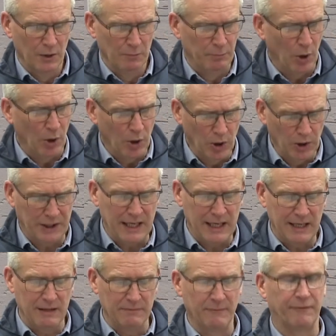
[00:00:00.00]
Paul
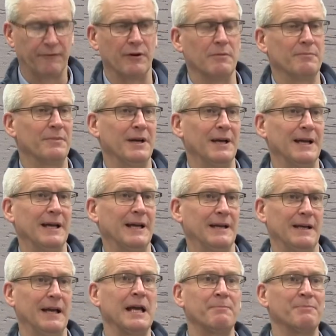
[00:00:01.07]
came from
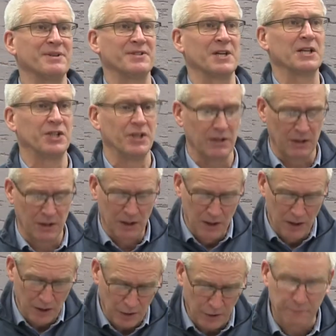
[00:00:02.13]
a position
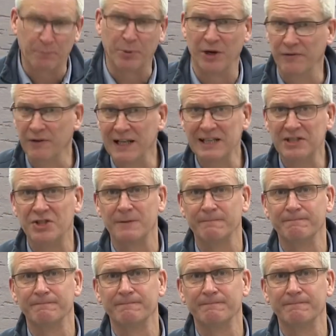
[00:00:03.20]
of privilege.